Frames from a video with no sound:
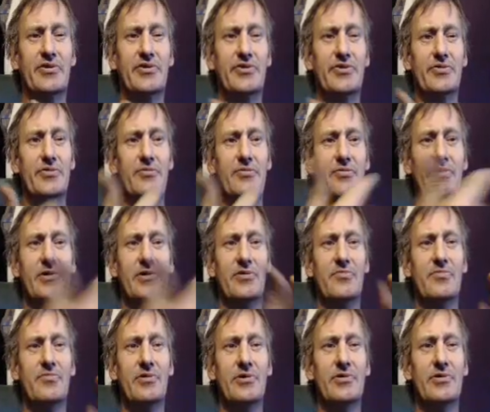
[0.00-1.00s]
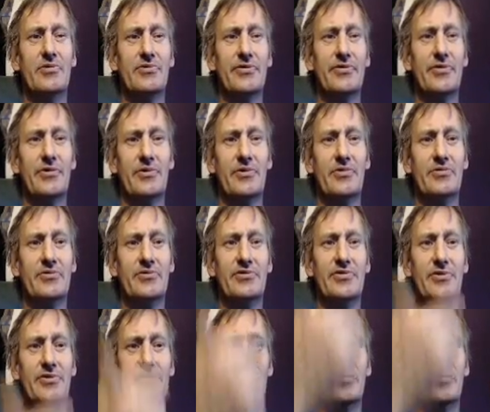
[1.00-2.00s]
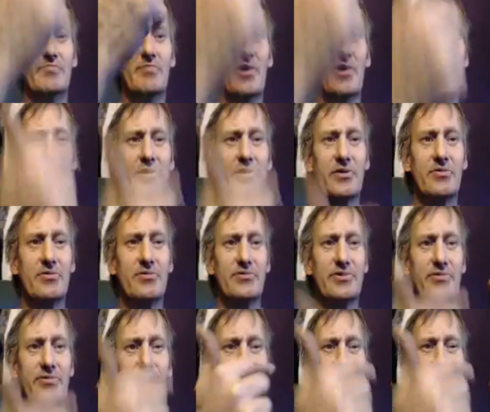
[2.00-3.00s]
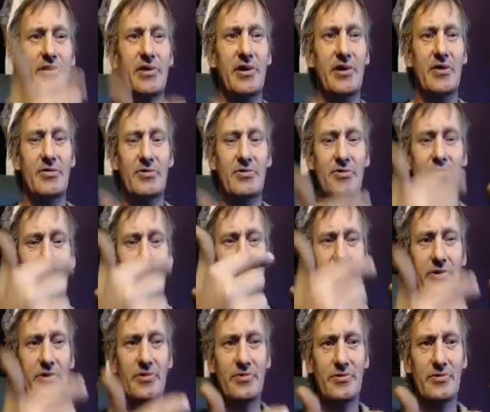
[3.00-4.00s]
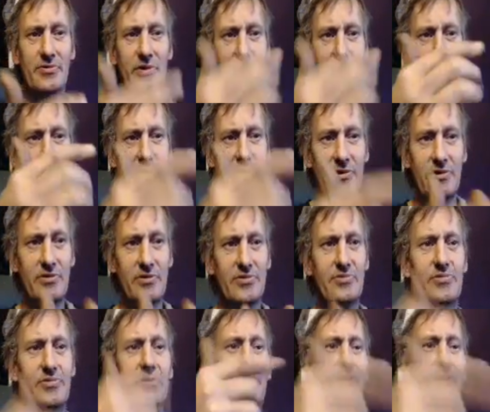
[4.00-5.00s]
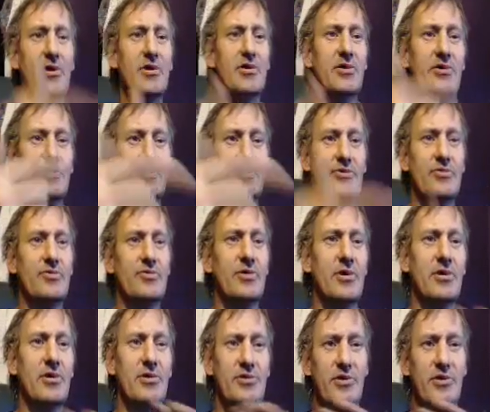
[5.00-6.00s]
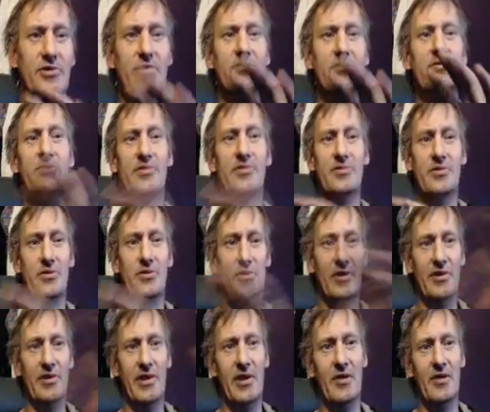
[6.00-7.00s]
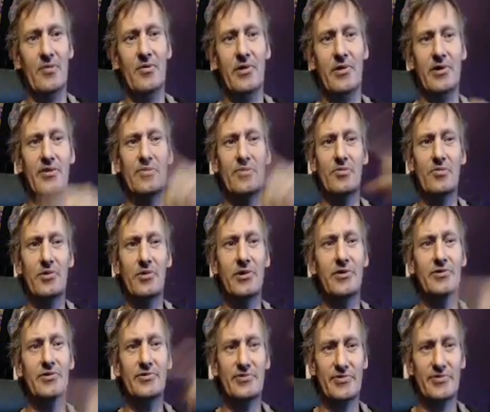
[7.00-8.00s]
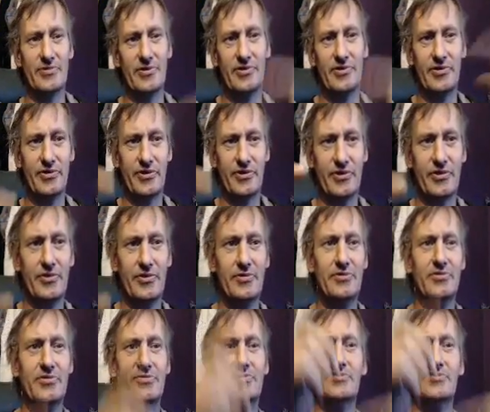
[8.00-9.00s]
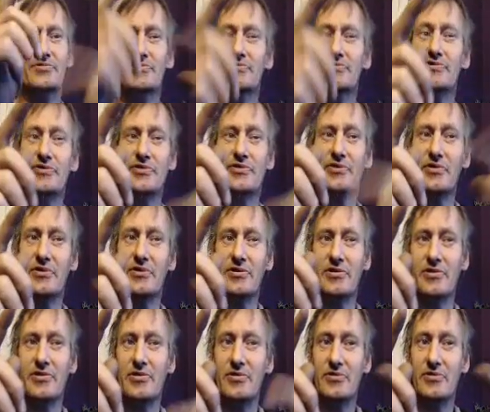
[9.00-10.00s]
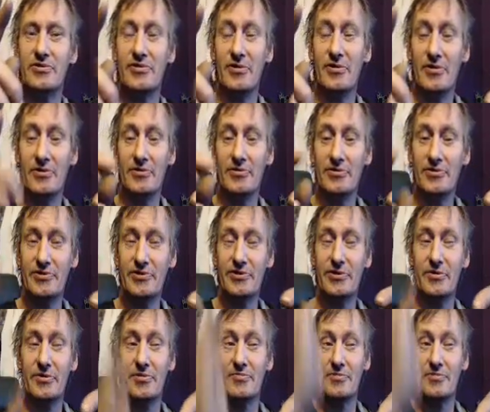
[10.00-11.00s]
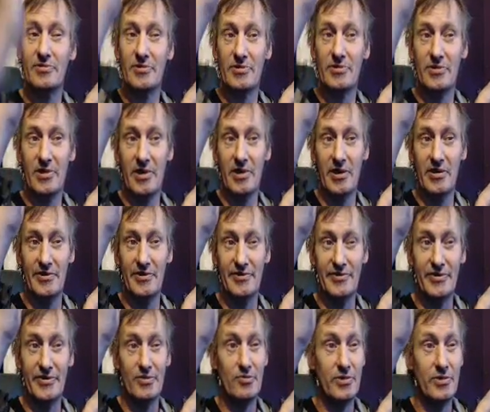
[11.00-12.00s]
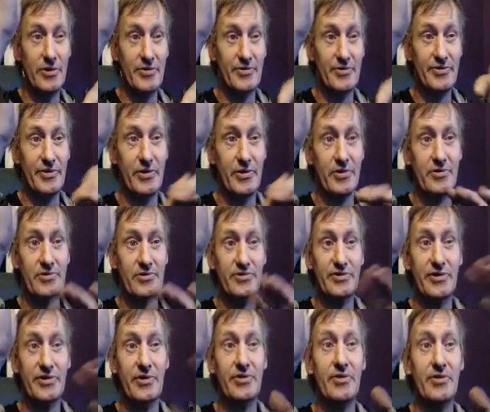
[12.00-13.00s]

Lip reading: so when the wheel turns, the bar goes up and down the wheel, you know. So, and that way the wheel turns, and turns. As the wheel turns, it